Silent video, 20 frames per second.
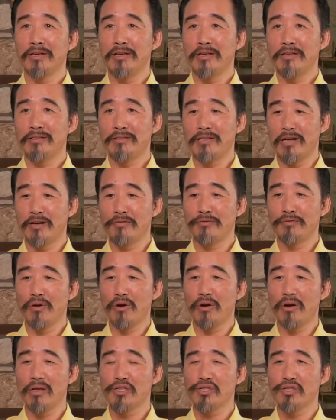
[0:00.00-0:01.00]

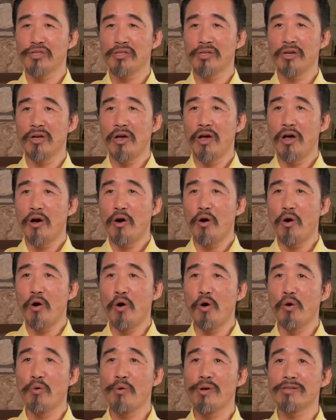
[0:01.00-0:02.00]
self-knowledge
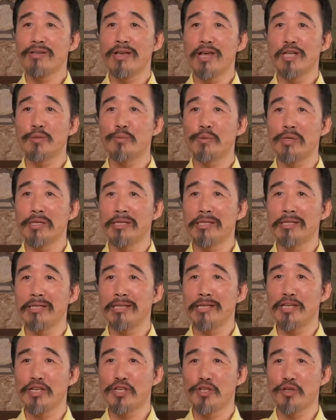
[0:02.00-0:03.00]
always has been
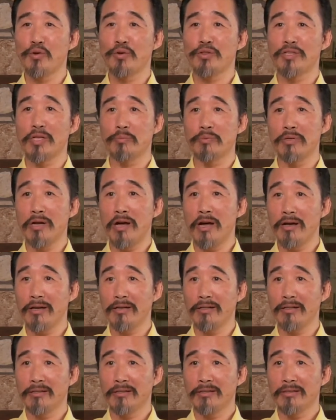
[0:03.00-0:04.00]
in short supply.